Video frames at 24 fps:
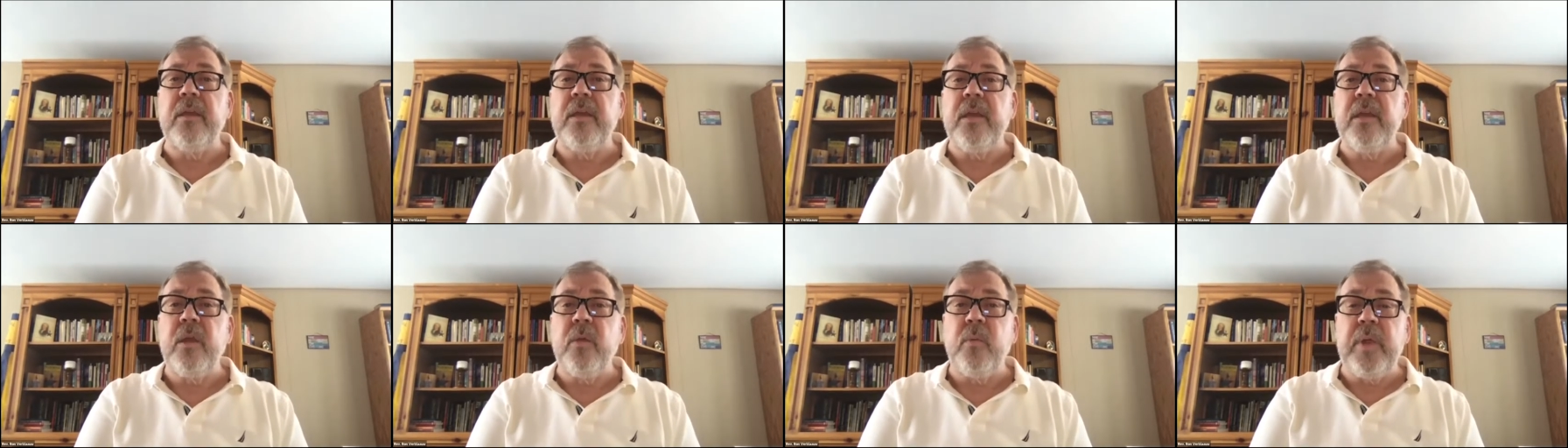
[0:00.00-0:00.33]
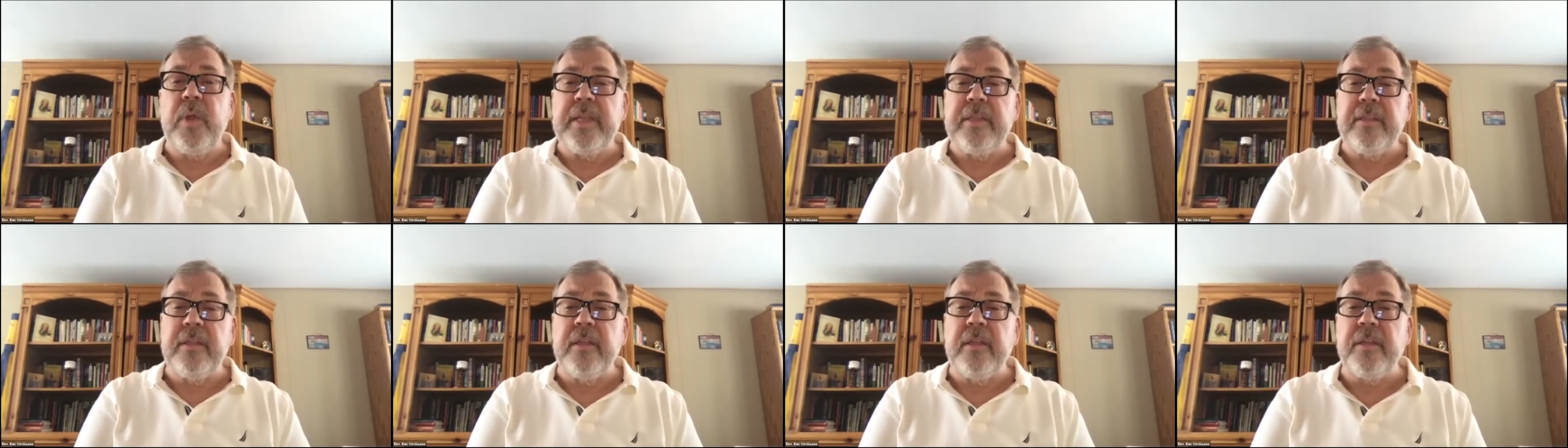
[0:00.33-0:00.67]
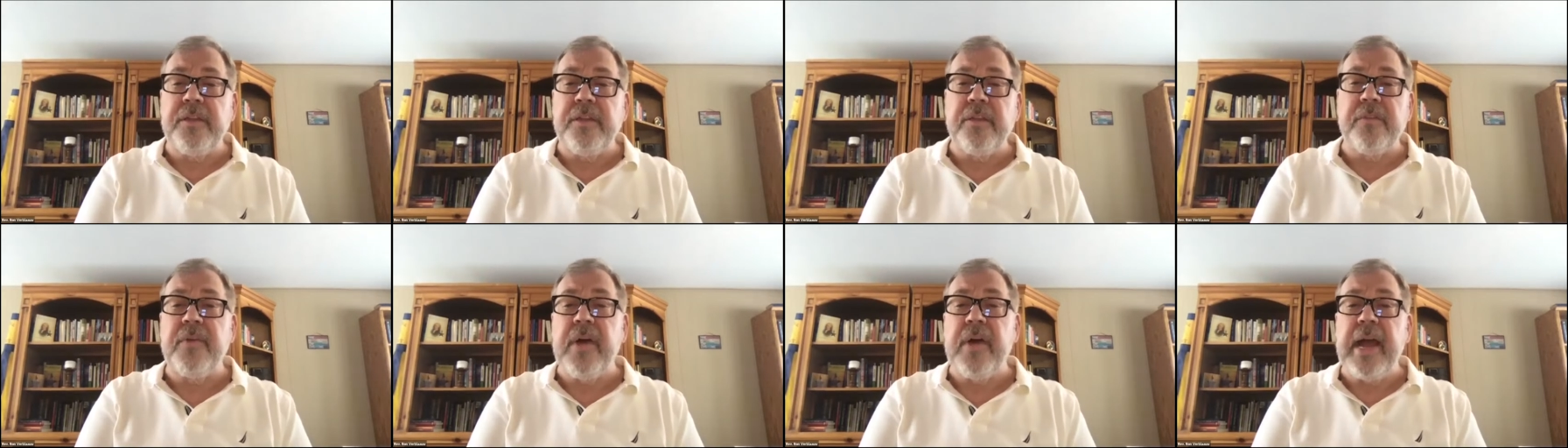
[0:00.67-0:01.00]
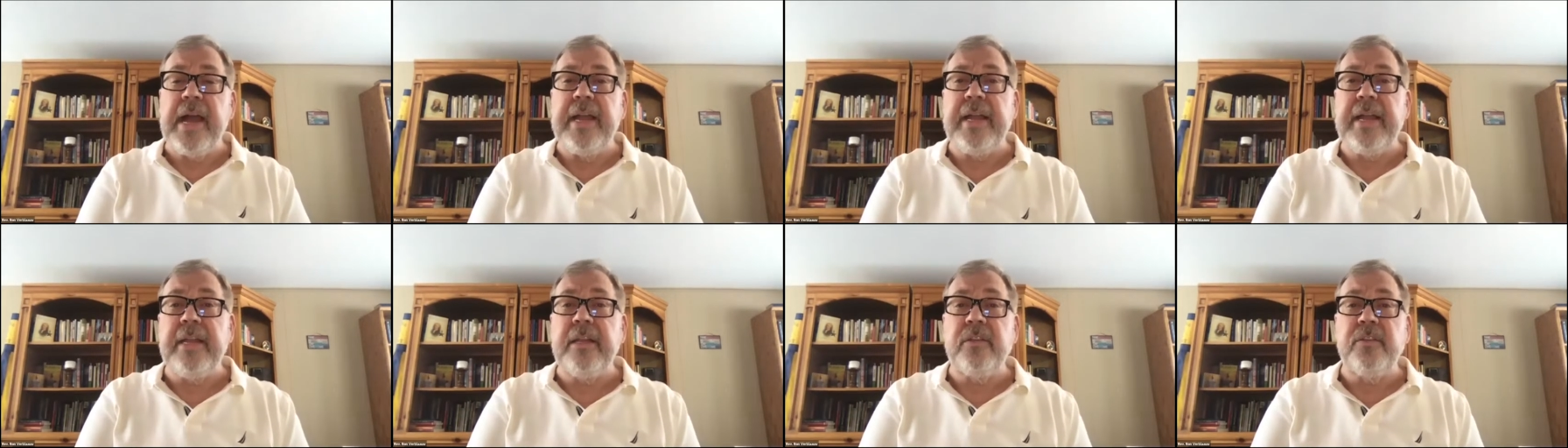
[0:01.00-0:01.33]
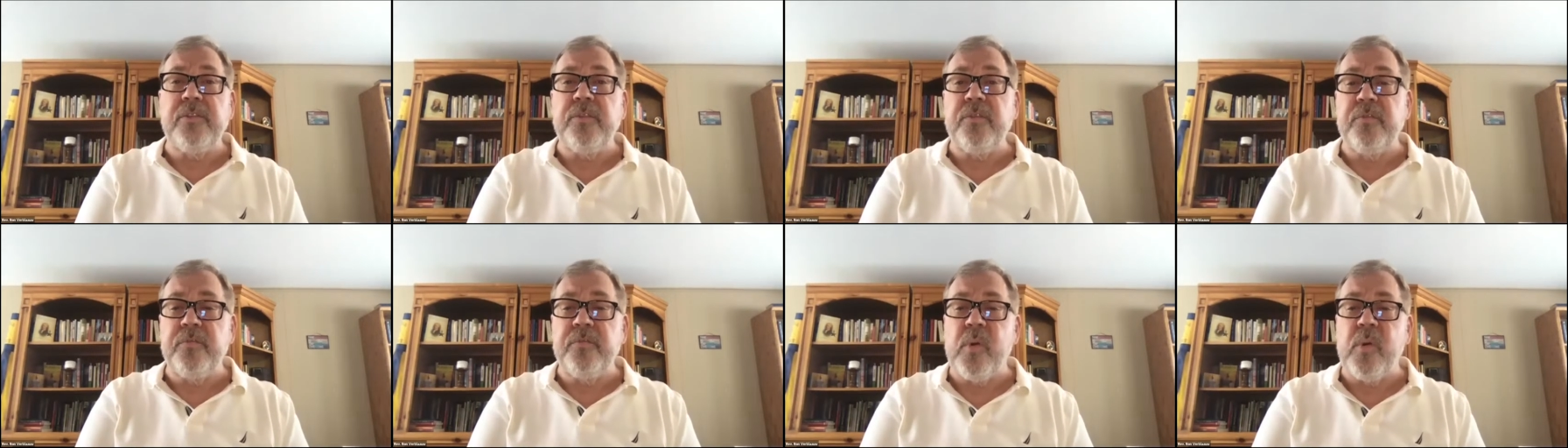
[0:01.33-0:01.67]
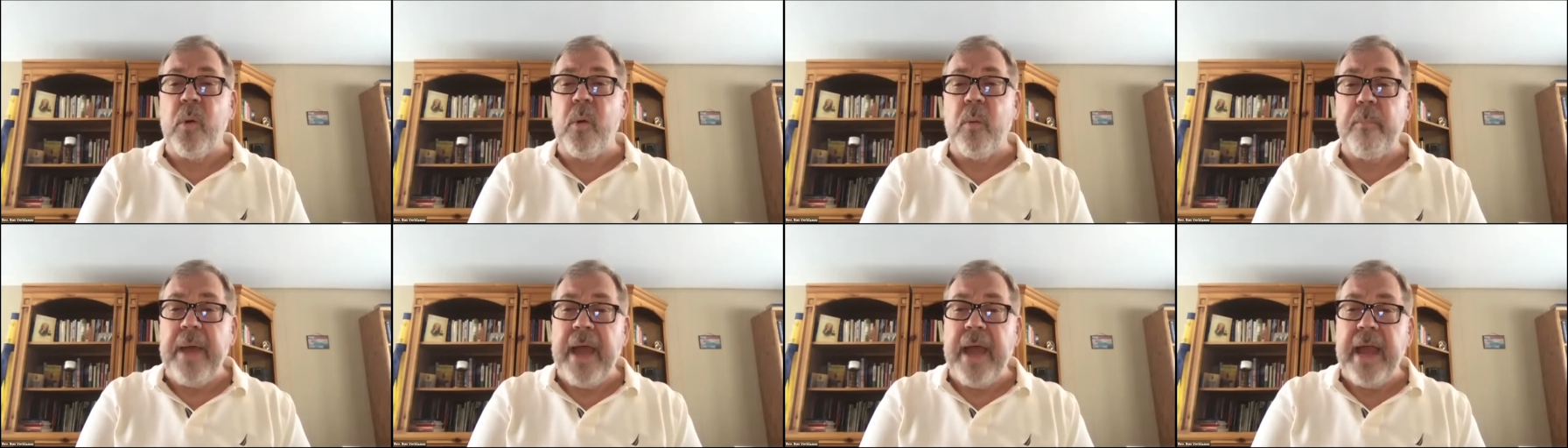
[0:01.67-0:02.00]
with the divine to fall
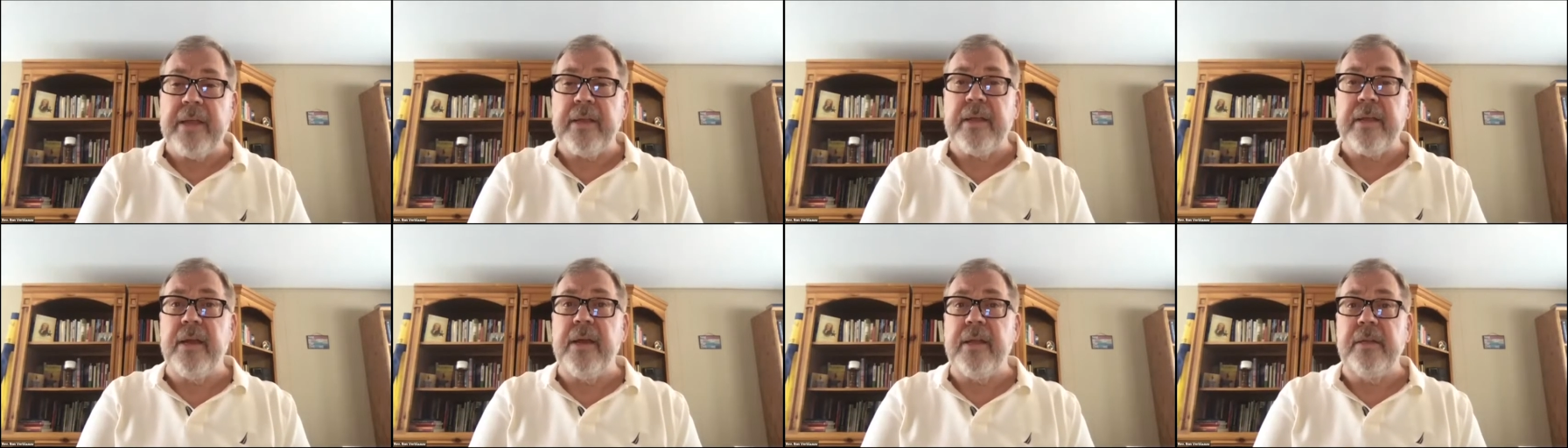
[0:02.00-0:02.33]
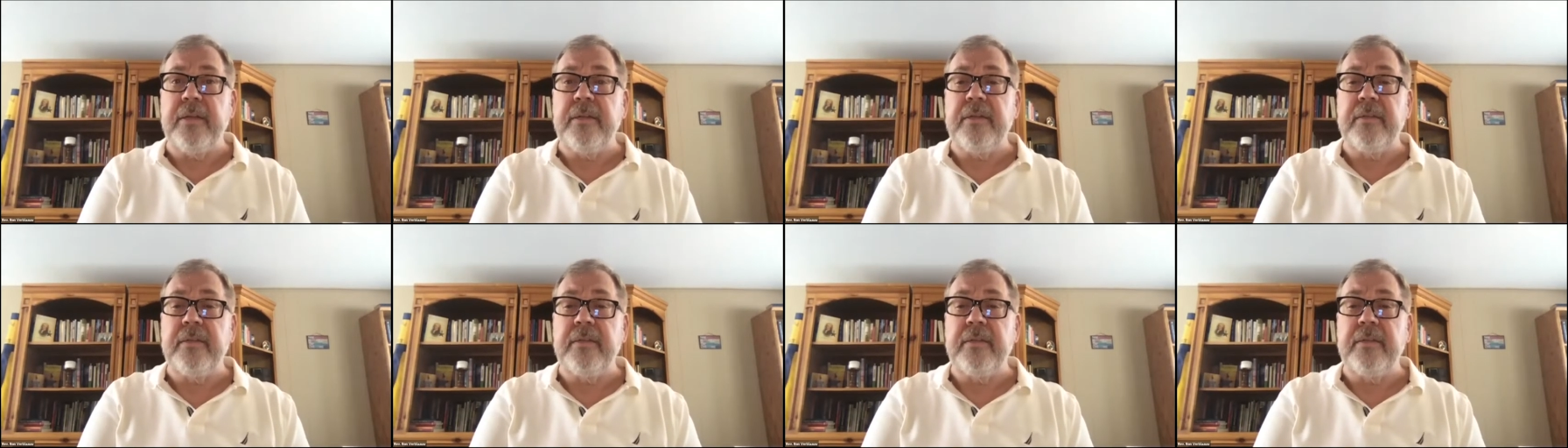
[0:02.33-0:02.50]
back on.